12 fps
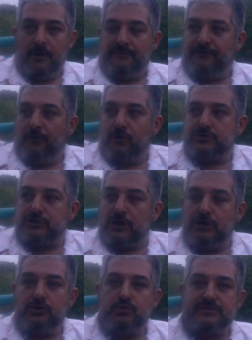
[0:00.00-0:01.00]
forge a
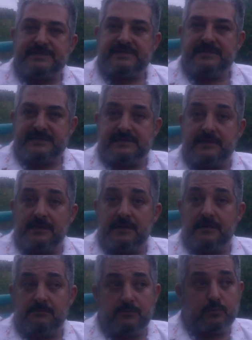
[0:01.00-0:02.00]
new
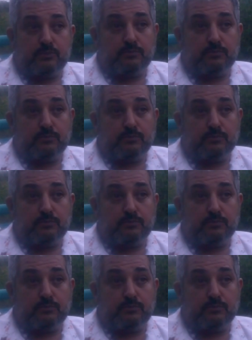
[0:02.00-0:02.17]
system